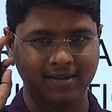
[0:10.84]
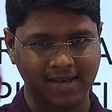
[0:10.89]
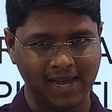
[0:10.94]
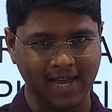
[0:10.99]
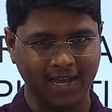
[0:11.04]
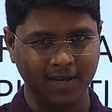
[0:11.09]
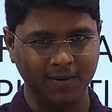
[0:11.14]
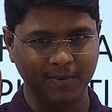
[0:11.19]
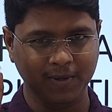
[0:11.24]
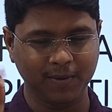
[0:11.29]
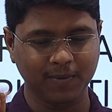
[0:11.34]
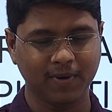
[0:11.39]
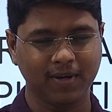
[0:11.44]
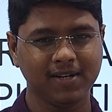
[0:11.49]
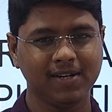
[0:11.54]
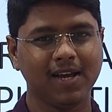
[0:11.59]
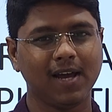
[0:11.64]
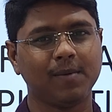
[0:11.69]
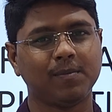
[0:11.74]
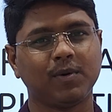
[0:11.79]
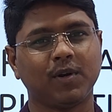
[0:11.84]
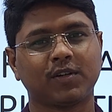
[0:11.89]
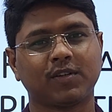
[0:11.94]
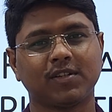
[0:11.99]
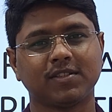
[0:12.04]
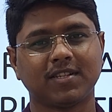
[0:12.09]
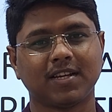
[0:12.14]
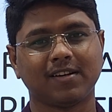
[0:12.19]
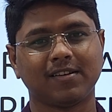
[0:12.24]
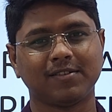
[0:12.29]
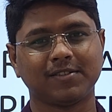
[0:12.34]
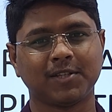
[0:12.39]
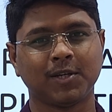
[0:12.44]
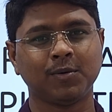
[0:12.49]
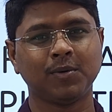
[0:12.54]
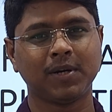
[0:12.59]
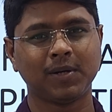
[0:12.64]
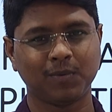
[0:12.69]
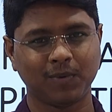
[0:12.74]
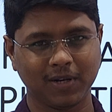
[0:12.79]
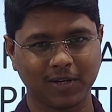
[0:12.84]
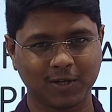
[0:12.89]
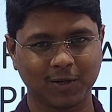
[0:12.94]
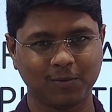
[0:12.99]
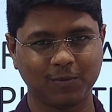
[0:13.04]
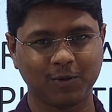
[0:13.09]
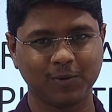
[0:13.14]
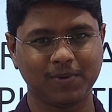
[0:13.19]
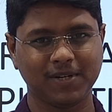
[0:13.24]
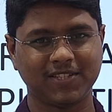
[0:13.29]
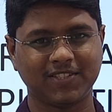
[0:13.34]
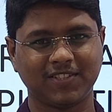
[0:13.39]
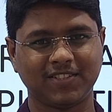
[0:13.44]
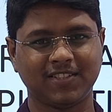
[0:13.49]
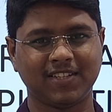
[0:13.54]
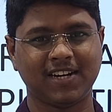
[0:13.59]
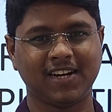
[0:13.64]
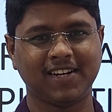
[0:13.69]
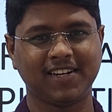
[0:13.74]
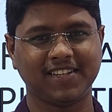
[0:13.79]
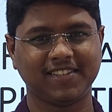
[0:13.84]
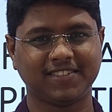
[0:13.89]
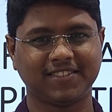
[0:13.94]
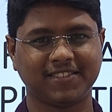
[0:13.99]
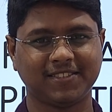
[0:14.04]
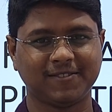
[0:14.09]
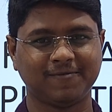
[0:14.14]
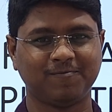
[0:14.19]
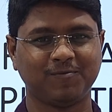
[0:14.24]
Hi everyone, I am Dr. Sagar Sahu and welcome to Vet Surgery at Teach.